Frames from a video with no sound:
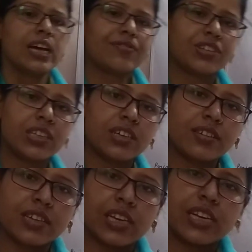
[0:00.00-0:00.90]
everything
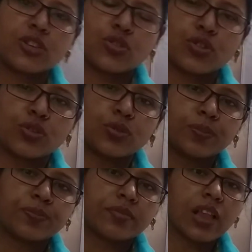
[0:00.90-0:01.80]
is clear to
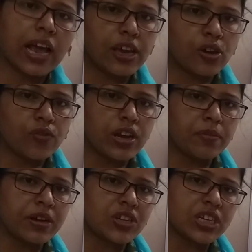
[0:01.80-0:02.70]
you. Thank you very
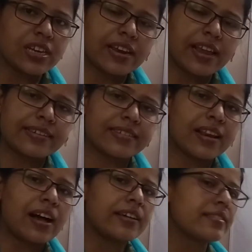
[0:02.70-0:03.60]
much. In next
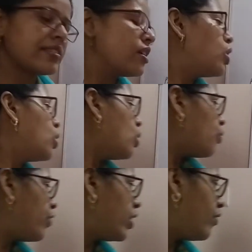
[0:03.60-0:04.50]
class,
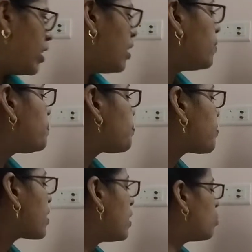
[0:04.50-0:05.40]
we will
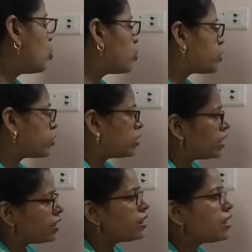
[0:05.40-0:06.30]
move to
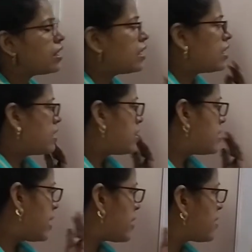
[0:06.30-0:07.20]
the
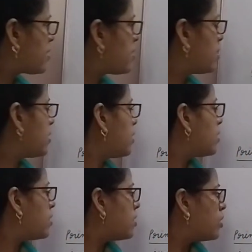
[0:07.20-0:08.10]
next
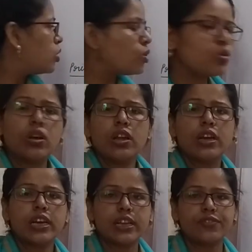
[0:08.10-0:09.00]
rule
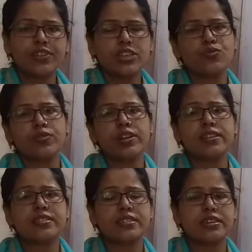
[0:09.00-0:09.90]
in which we
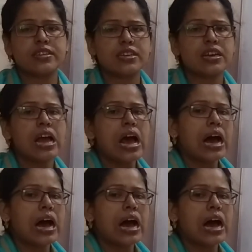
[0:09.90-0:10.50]
will study